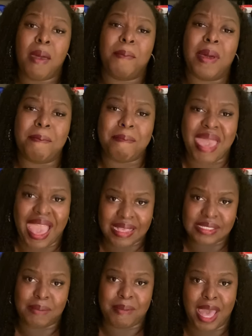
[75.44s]
but
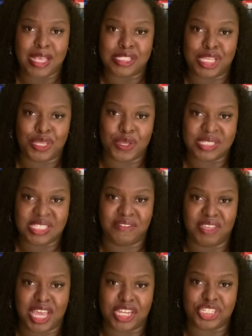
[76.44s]
maximizing your
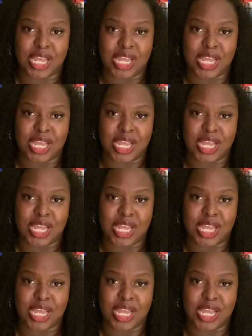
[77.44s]
CVS